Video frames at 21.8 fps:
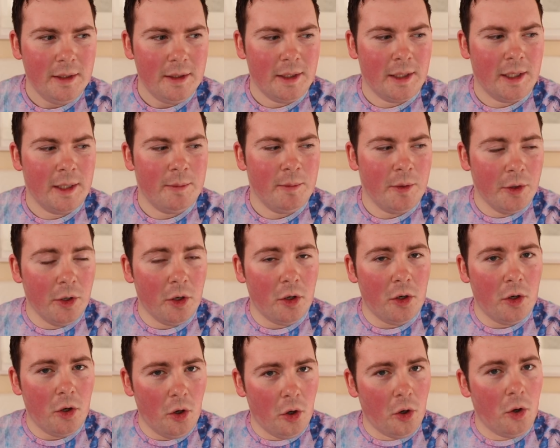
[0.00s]
they're
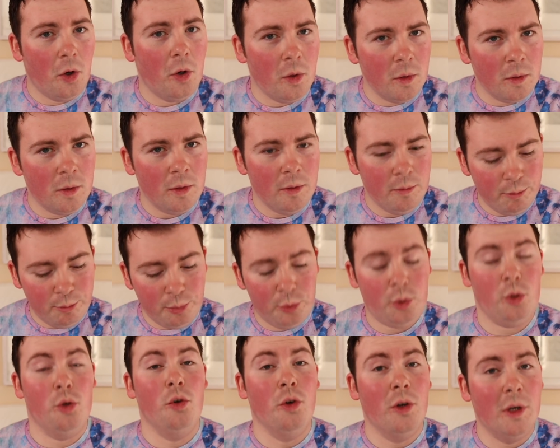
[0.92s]
not all
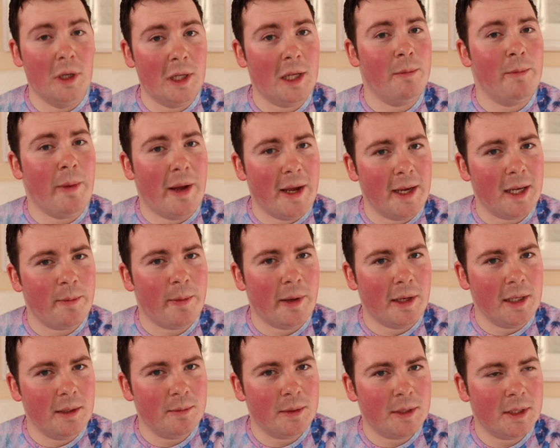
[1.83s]
purely
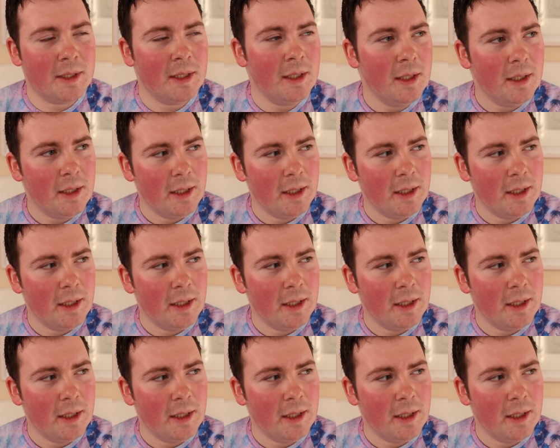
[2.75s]
bagpipes,